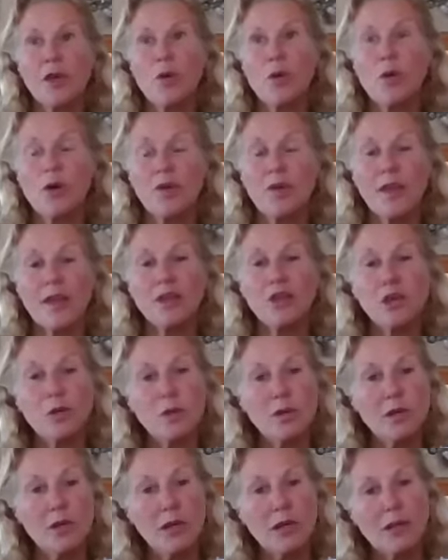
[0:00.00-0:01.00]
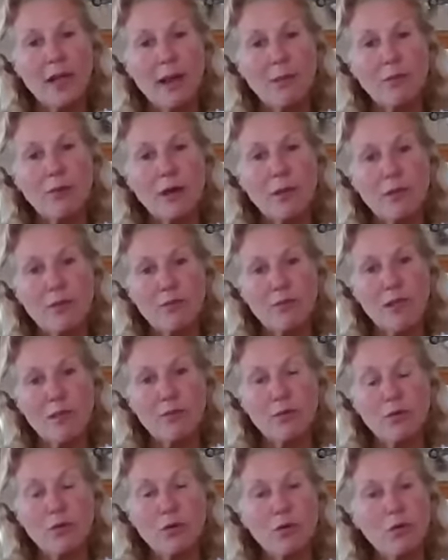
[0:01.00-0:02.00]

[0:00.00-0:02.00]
or that you would collaborate with people